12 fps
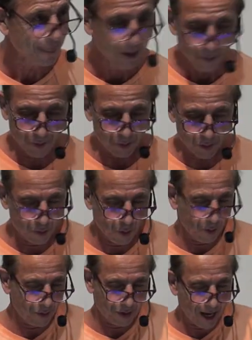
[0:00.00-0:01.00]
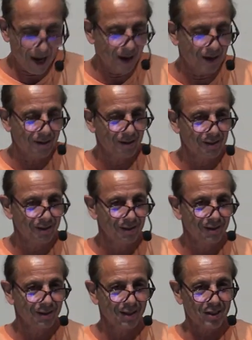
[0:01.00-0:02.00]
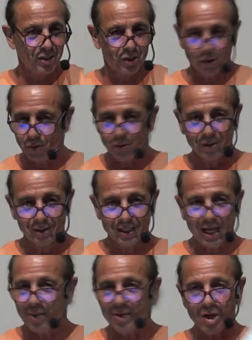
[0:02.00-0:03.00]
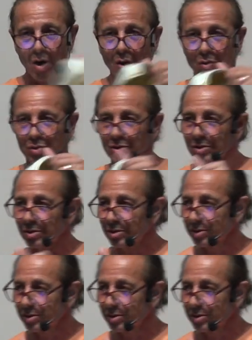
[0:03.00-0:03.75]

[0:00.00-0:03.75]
Whether you know it or not, it's still, the enemy knows.